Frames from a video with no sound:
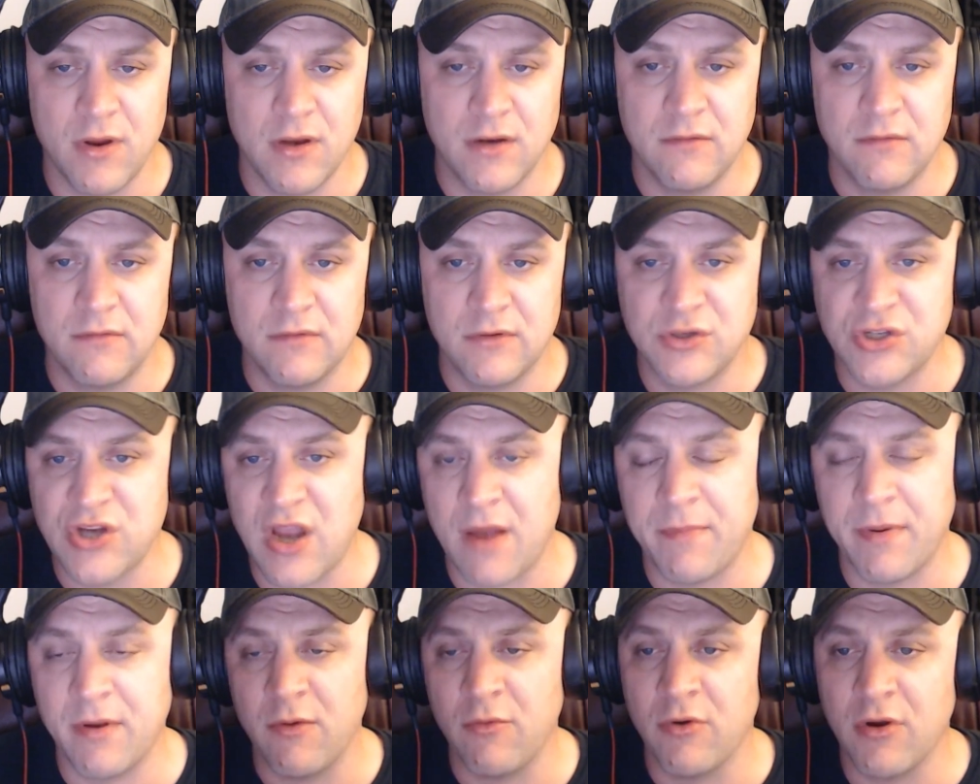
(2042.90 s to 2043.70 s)

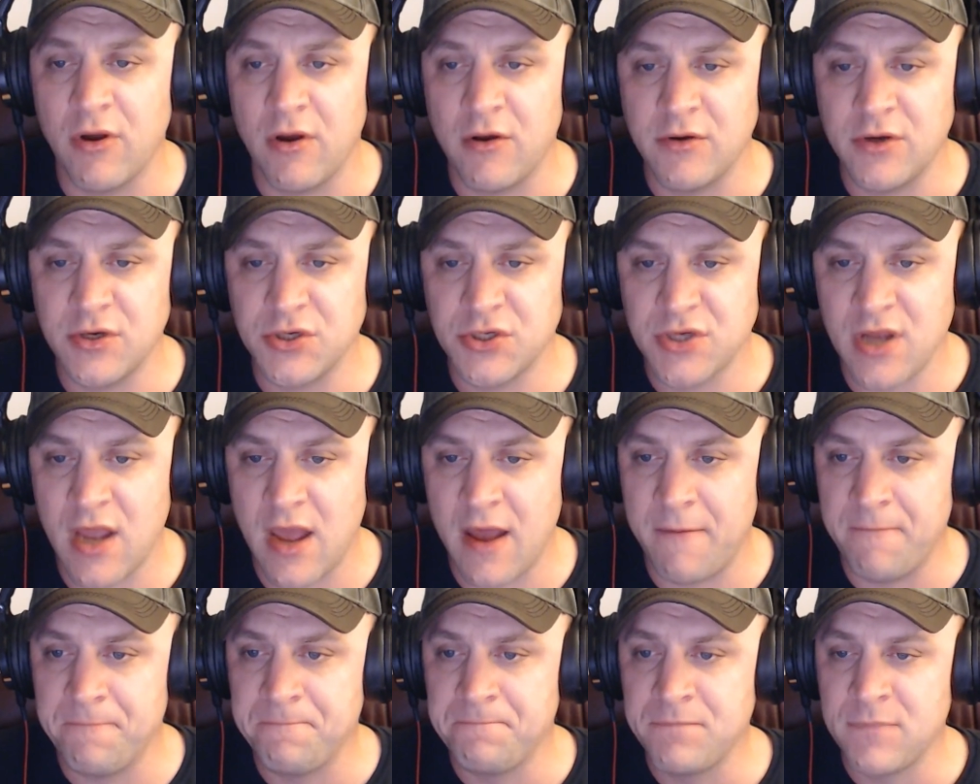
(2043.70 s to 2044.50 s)
shopping where you already shop.
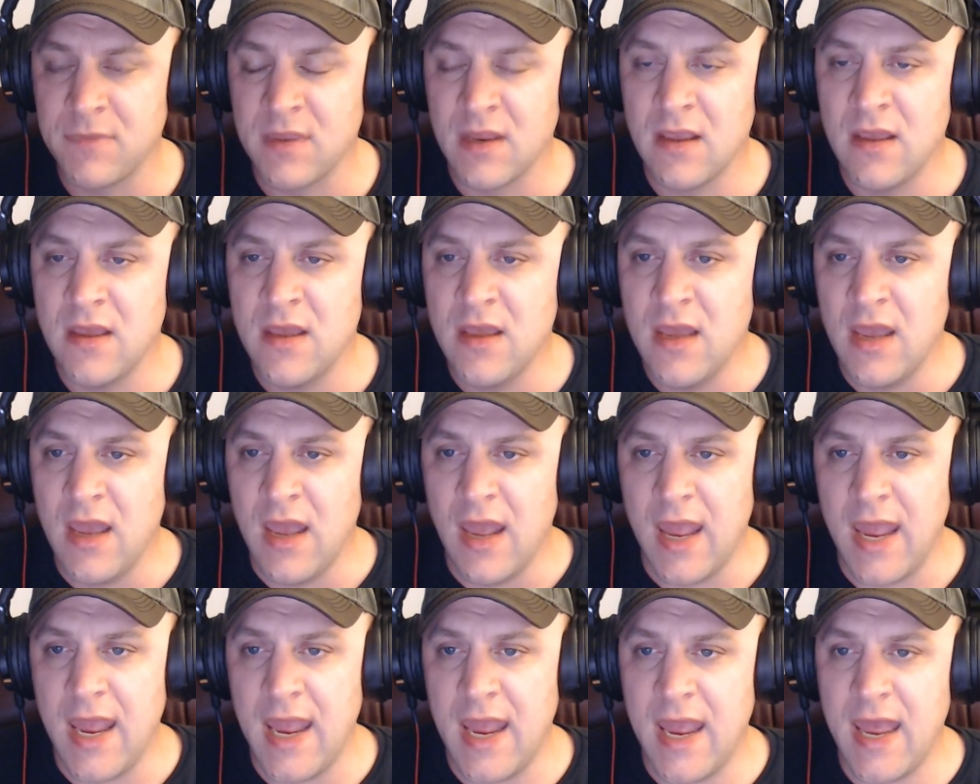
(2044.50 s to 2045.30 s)

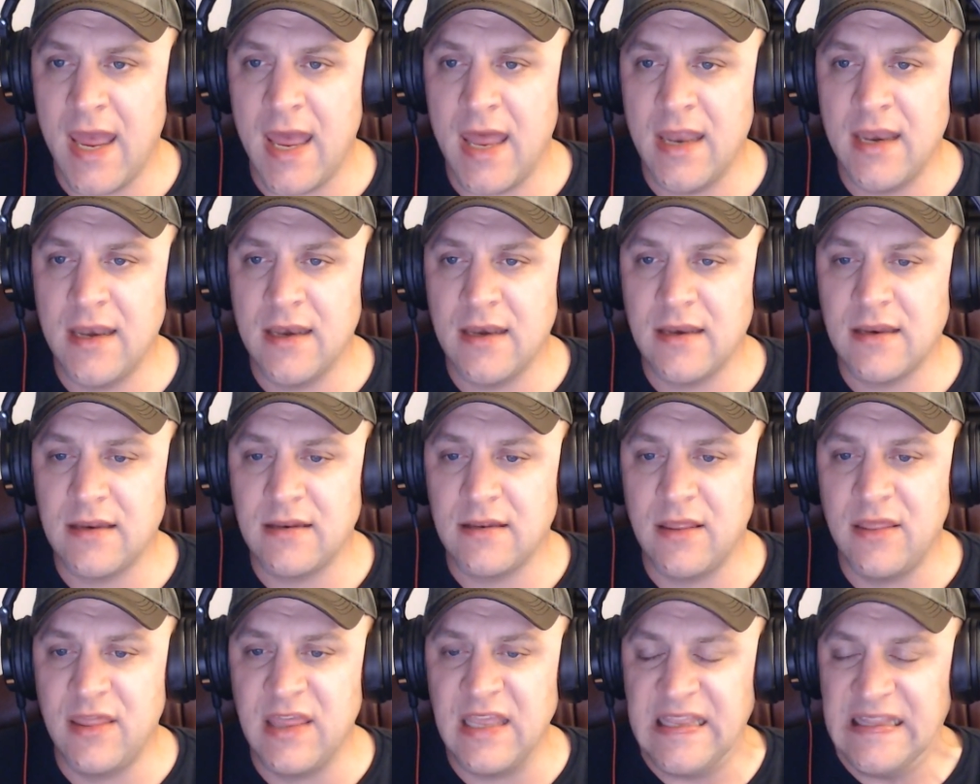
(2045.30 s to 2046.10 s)
And
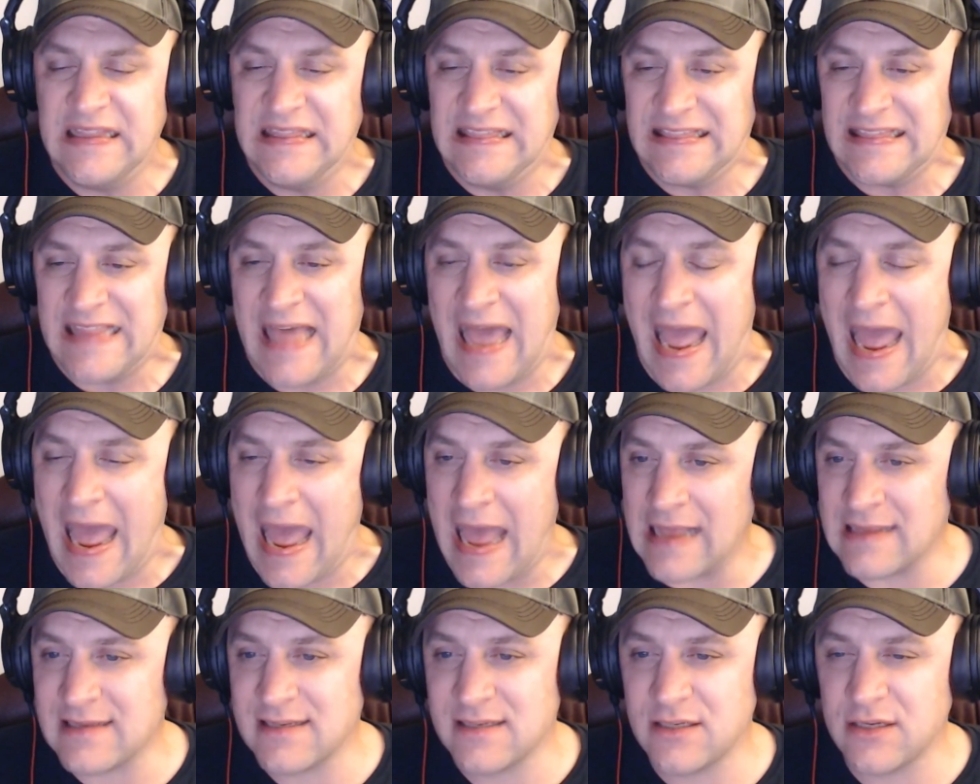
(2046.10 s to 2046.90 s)
the
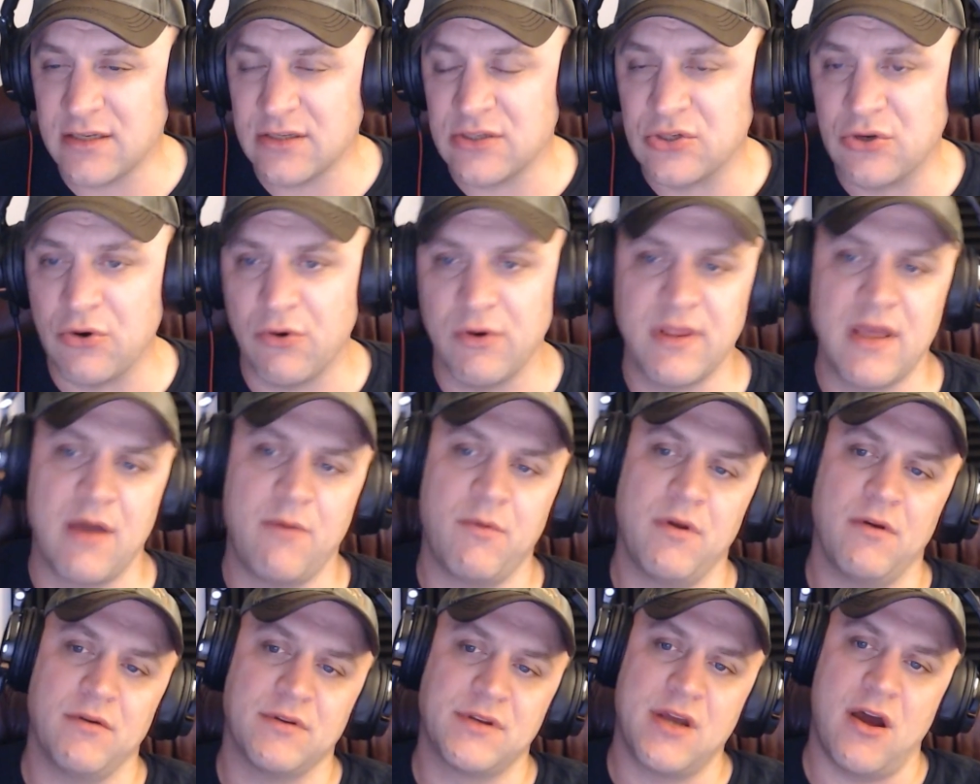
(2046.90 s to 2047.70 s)
last story that we
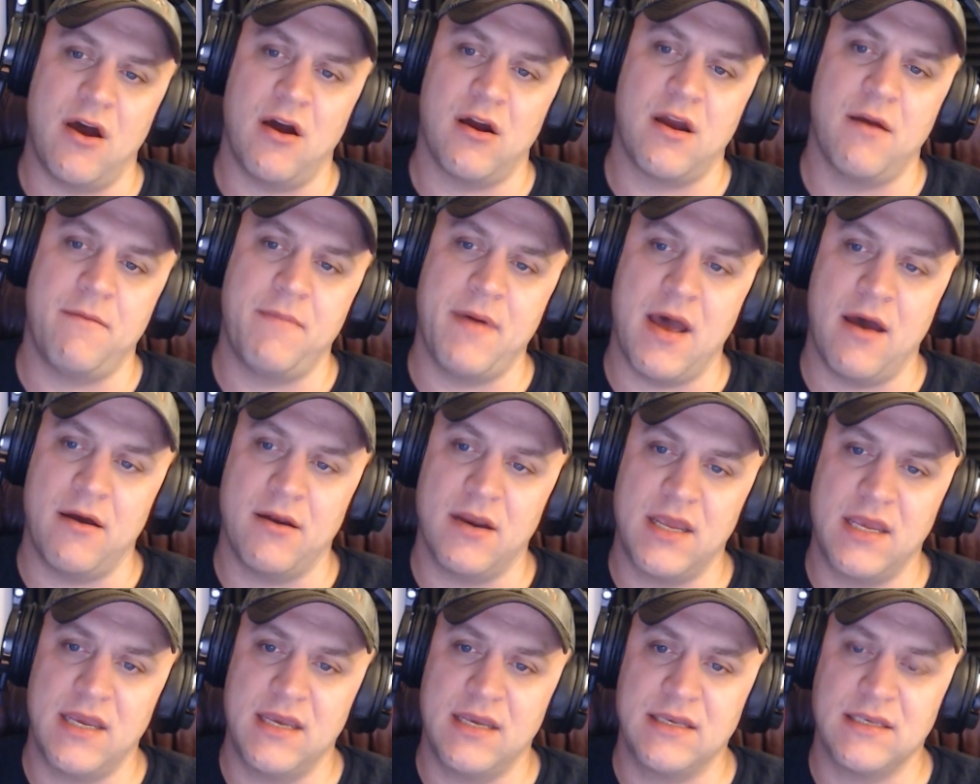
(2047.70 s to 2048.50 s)
will talk about
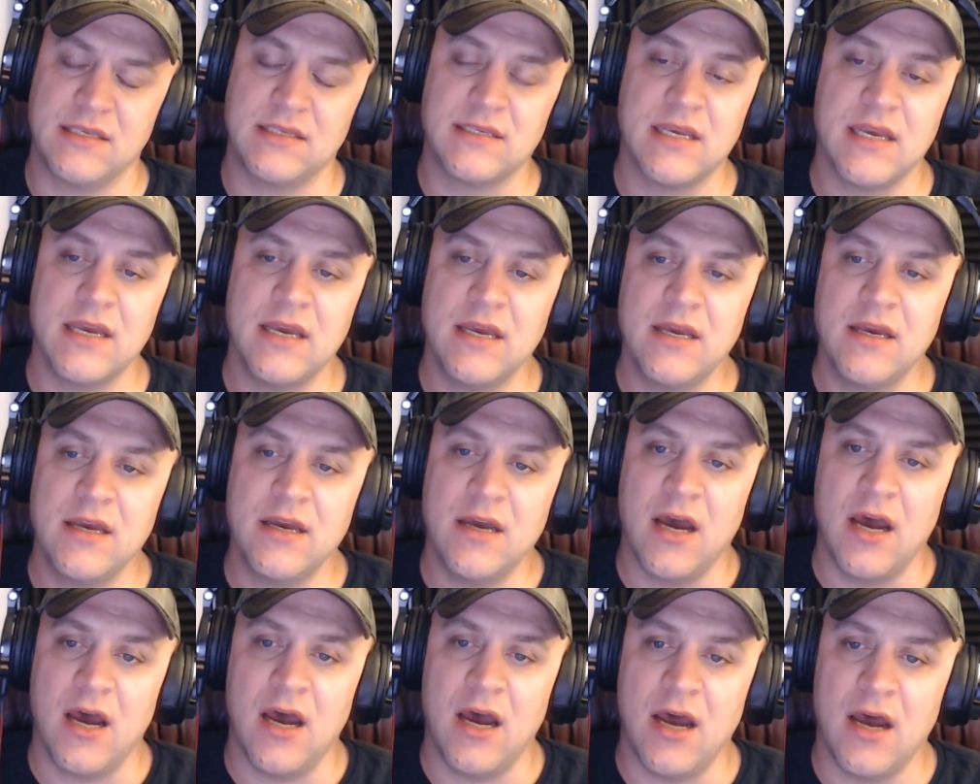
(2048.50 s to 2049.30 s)
is
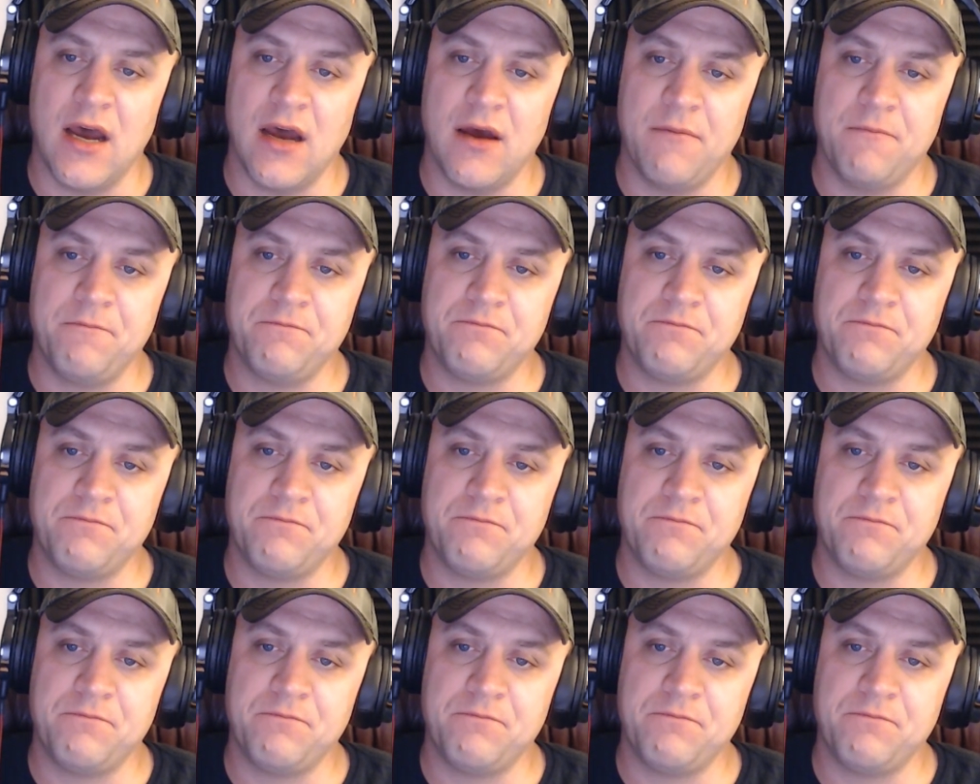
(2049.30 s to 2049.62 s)
the